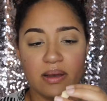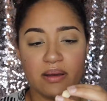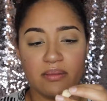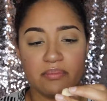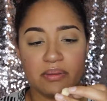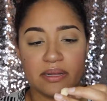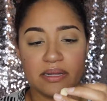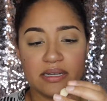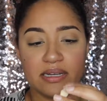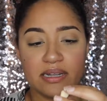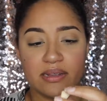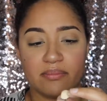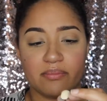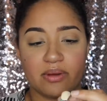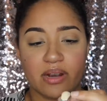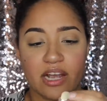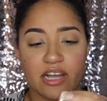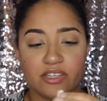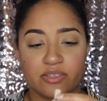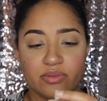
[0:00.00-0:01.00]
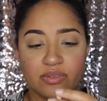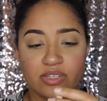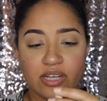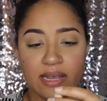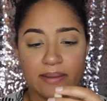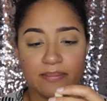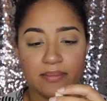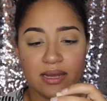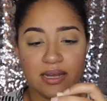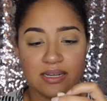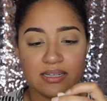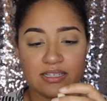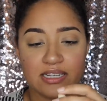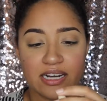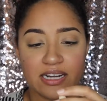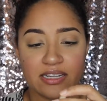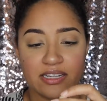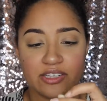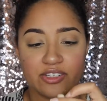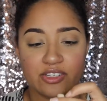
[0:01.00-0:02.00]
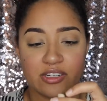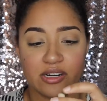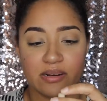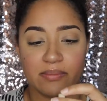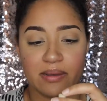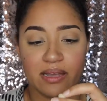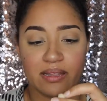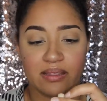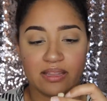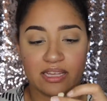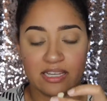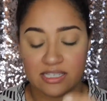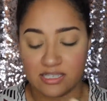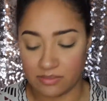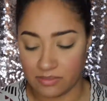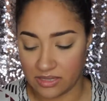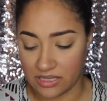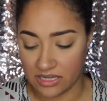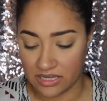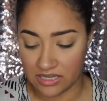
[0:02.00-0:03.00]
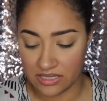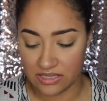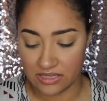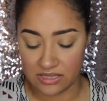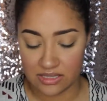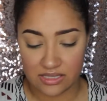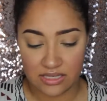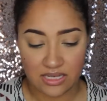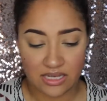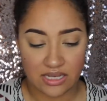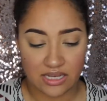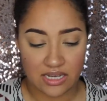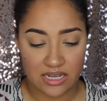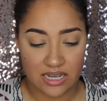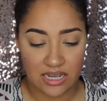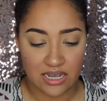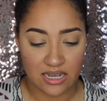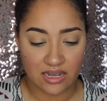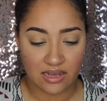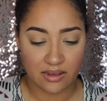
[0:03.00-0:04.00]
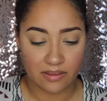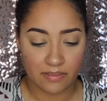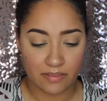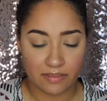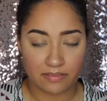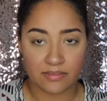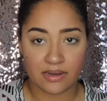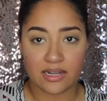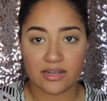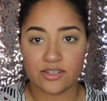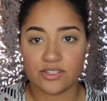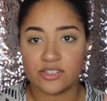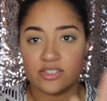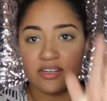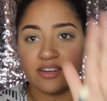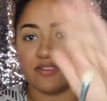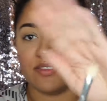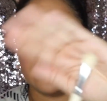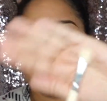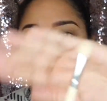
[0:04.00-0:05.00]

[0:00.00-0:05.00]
blending brush, which I'm not entirely sure about this, because I'm not sure if you